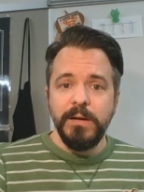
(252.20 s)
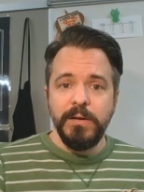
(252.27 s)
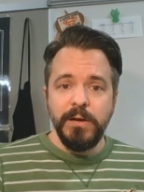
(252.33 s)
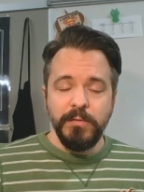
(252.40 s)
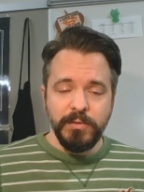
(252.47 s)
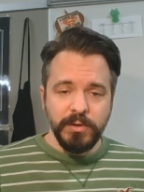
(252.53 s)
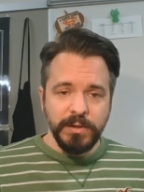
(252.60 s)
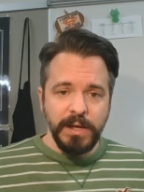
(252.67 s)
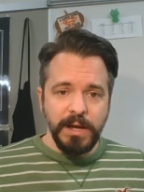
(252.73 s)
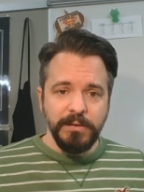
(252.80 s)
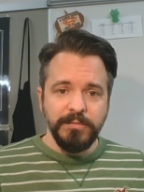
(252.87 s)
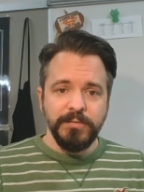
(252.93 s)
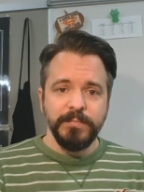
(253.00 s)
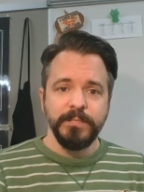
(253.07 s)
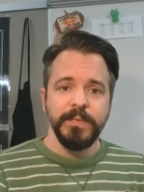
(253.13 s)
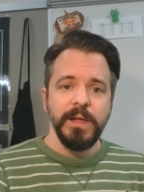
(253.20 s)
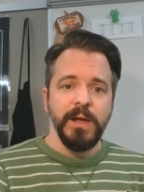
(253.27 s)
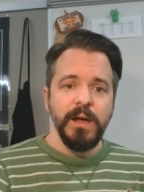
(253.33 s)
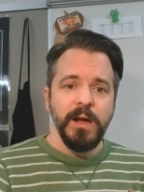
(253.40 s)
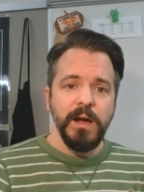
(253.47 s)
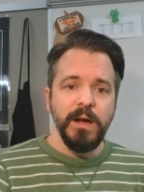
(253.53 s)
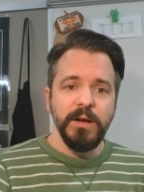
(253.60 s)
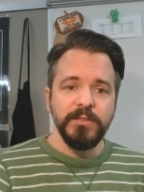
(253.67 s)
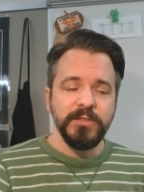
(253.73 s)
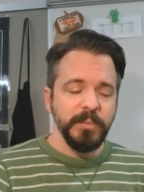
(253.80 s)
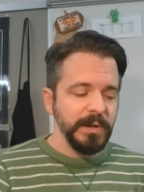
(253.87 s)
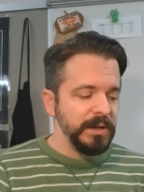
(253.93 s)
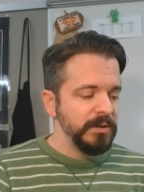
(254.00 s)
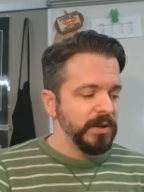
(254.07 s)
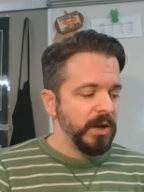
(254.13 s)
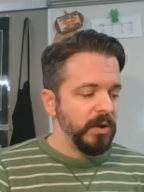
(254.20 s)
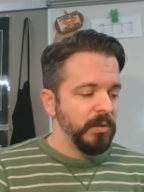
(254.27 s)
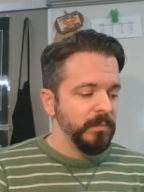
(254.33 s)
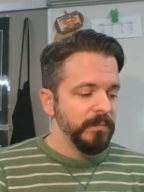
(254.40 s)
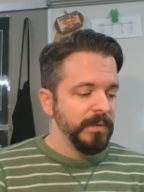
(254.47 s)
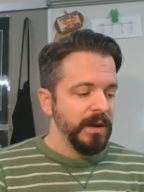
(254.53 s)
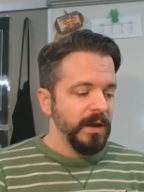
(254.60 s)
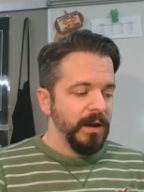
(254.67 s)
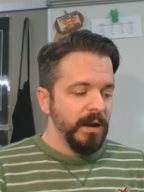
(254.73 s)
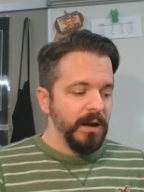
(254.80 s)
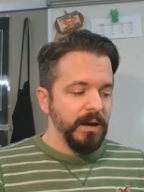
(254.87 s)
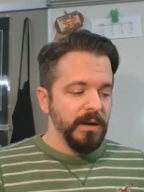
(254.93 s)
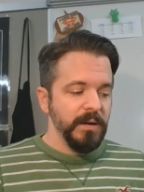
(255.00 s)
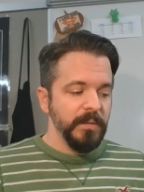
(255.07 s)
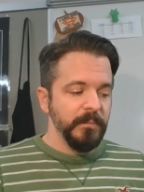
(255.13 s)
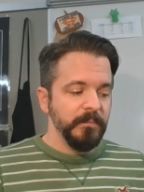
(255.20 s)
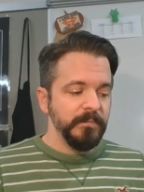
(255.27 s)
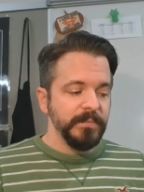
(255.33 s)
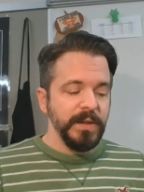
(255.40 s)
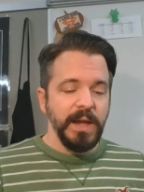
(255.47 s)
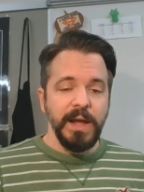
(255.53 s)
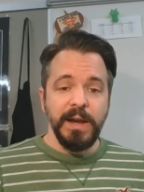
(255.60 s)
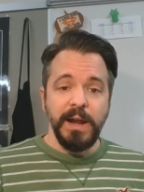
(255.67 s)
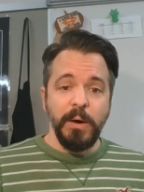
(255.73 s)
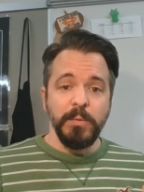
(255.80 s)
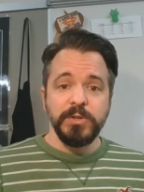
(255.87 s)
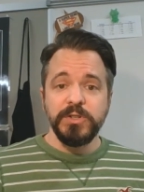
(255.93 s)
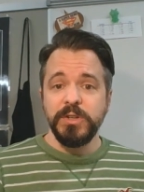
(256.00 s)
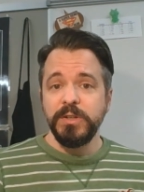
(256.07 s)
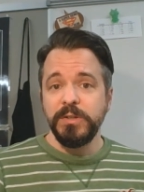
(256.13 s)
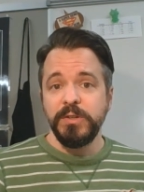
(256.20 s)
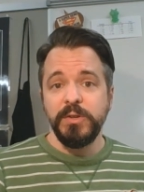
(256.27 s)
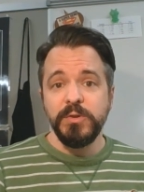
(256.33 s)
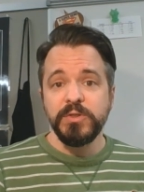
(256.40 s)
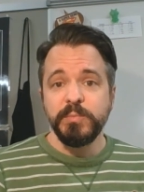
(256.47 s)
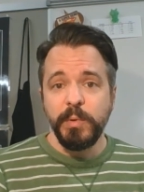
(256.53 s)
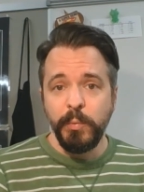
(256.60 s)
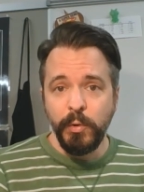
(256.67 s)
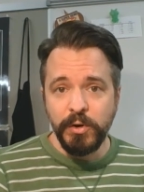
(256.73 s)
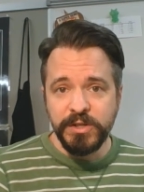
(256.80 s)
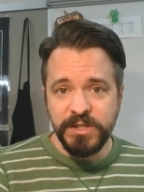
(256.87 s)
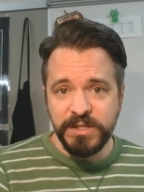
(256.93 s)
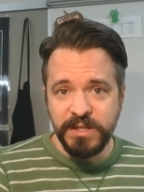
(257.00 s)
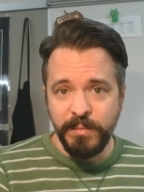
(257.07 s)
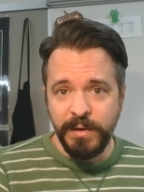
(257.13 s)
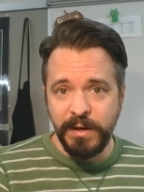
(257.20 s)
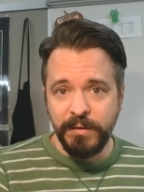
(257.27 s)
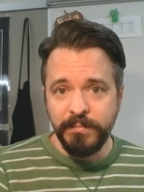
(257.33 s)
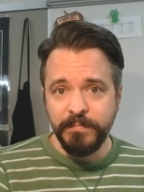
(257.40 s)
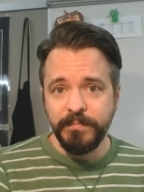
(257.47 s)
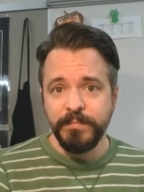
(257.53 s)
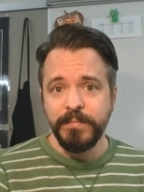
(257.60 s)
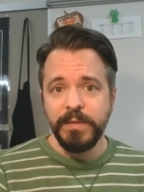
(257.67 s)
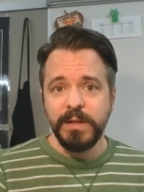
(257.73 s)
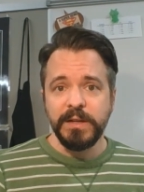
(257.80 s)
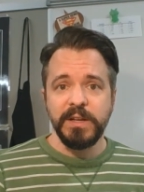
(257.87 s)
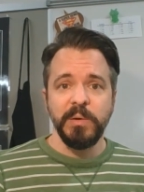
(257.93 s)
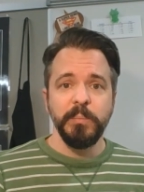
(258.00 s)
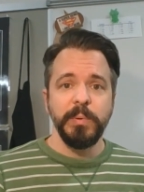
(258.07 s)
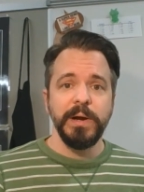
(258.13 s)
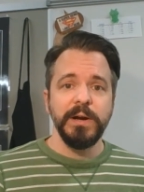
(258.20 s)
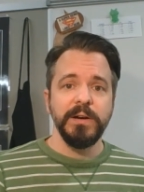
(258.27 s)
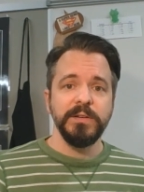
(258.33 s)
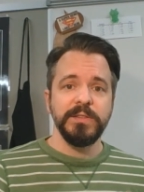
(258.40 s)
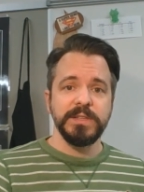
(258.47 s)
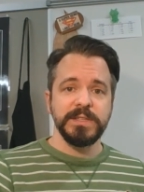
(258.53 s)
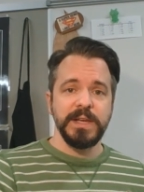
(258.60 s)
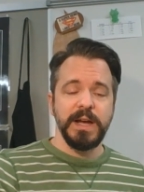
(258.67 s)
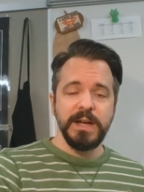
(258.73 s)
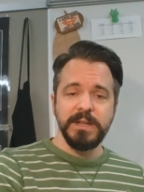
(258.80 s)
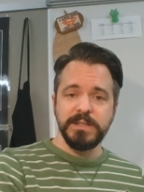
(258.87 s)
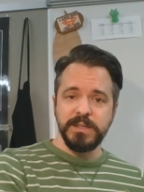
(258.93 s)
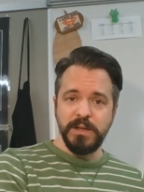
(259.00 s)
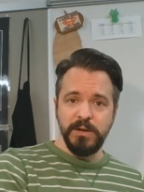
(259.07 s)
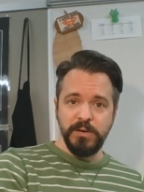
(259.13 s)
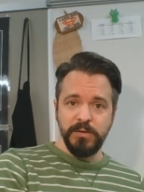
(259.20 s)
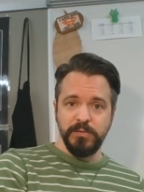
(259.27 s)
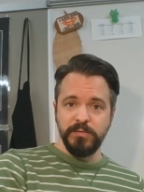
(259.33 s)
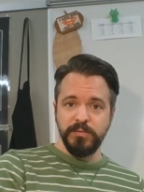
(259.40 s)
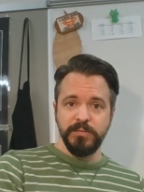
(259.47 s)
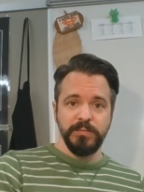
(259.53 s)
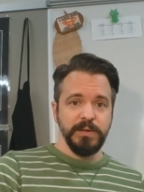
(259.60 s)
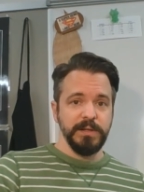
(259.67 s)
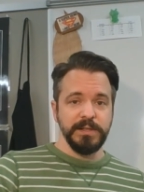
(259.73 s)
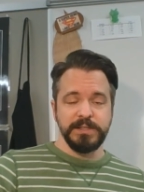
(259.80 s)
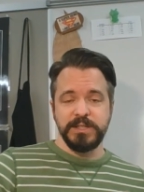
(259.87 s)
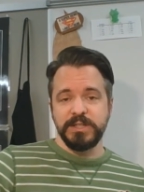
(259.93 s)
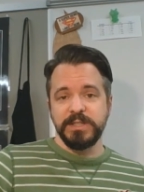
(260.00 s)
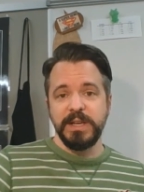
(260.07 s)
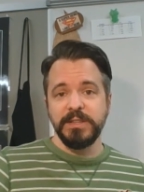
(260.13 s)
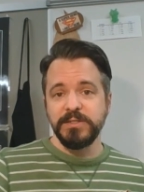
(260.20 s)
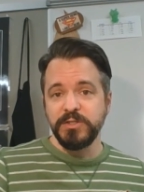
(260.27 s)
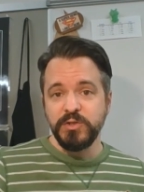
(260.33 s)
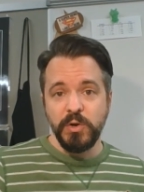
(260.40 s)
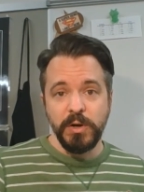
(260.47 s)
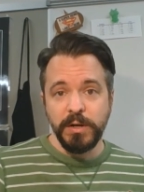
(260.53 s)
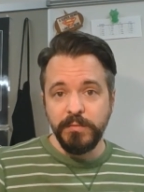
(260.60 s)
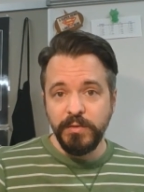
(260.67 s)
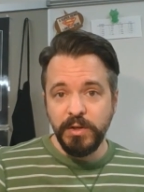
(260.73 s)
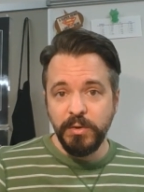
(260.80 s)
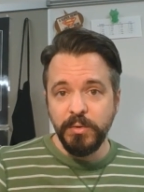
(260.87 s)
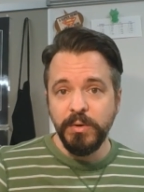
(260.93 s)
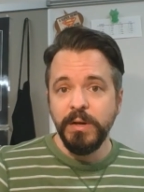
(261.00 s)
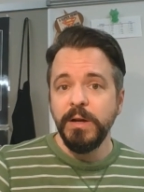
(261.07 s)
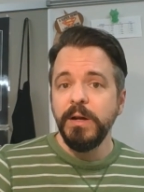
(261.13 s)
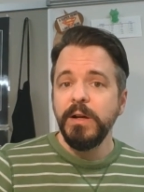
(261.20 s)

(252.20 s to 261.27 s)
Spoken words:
of your life, somebody you know, and I want you to use proportion somehow. Compare the size of, let's just say it's a drawing of you.